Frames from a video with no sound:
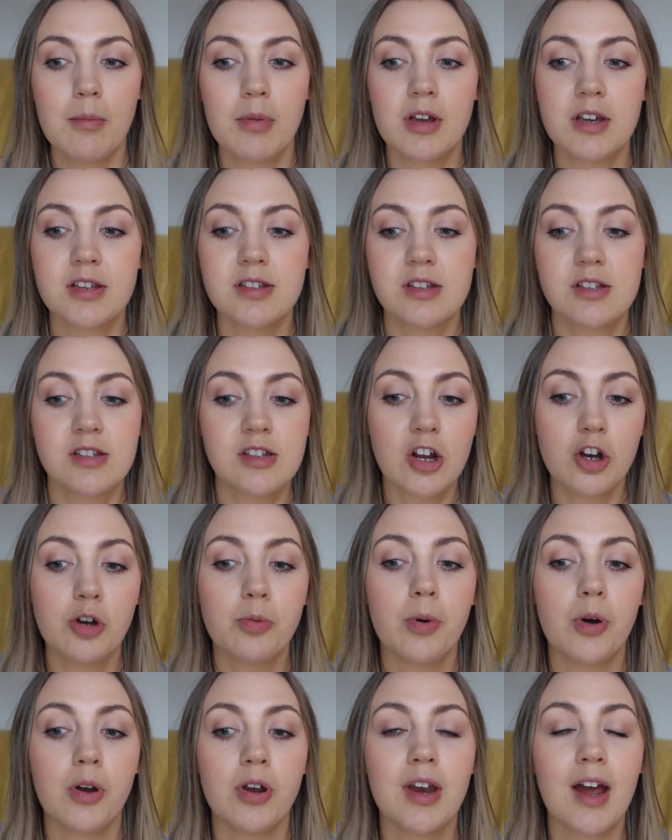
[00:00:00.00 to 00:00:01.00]
Because there's no
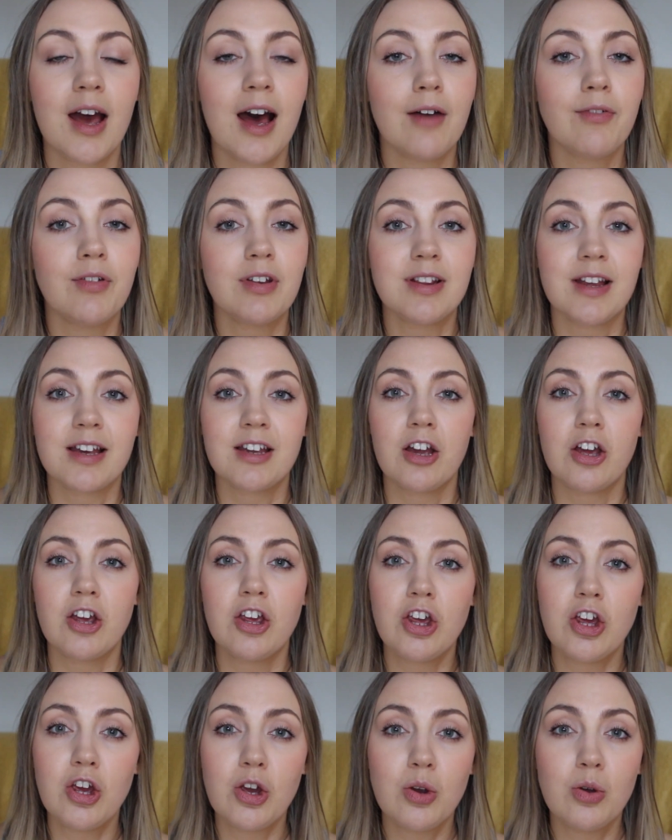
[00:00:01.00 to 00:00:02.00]
point in having like a
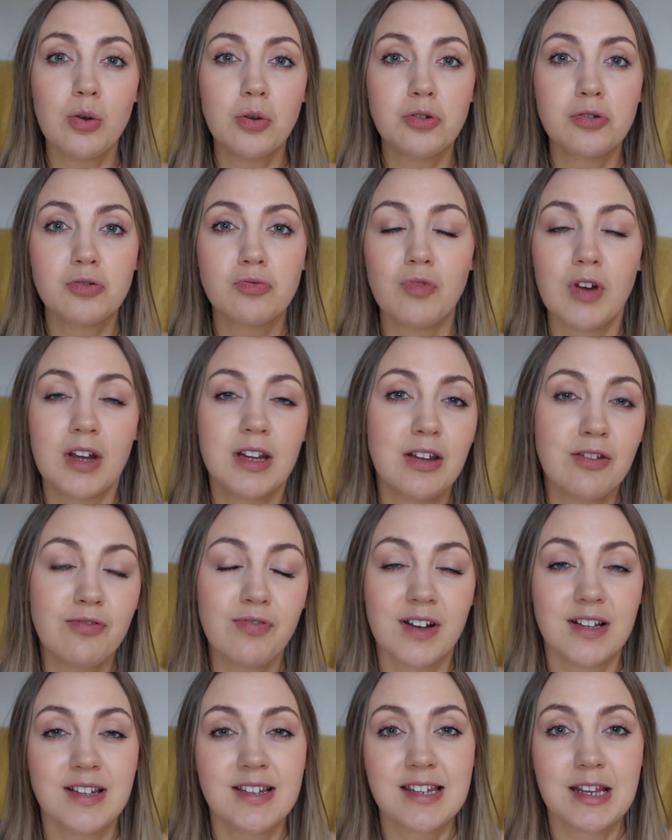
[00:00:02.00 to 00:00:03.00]
huge, really
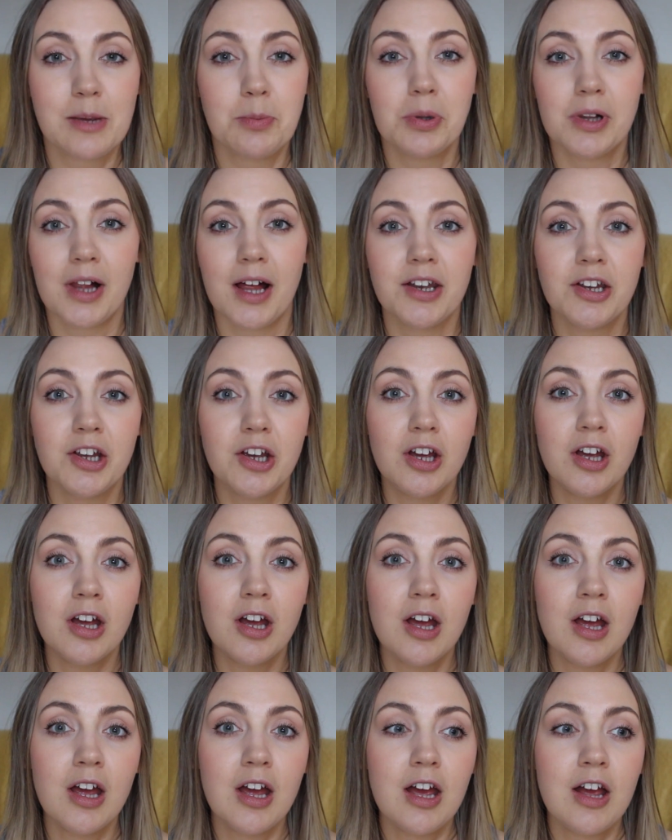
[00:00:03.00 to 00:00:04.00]
fancy planner
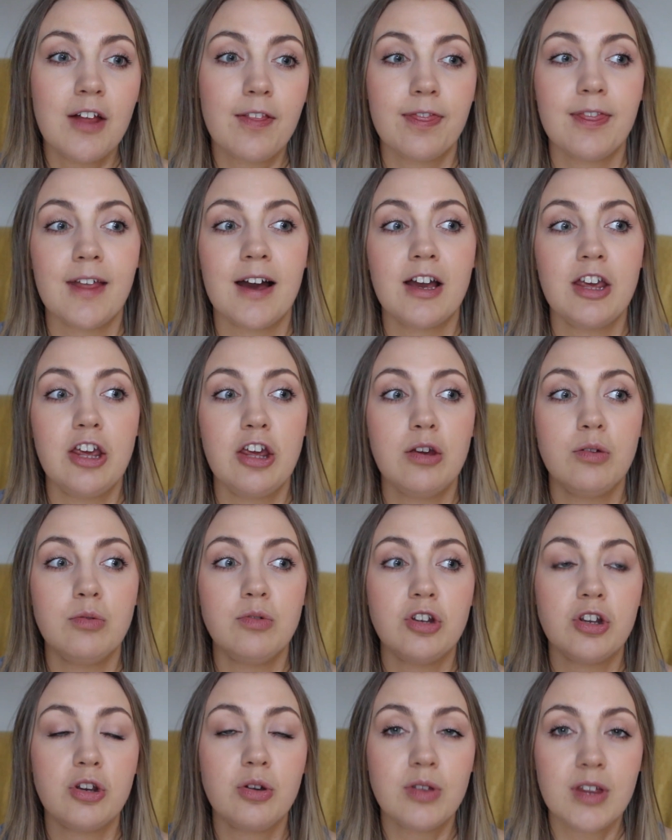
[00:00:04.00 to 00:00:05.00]
that you
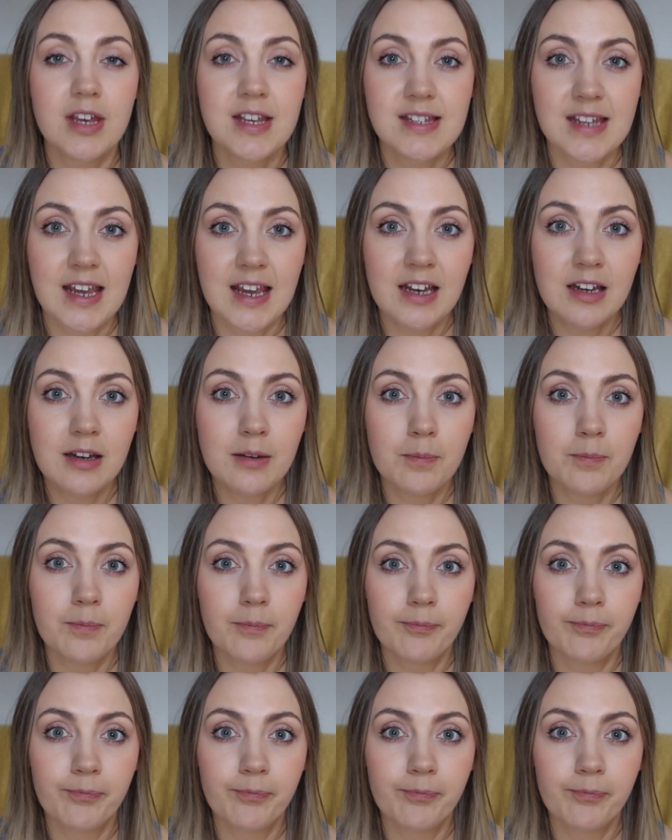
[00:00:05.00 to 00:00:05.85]
do this in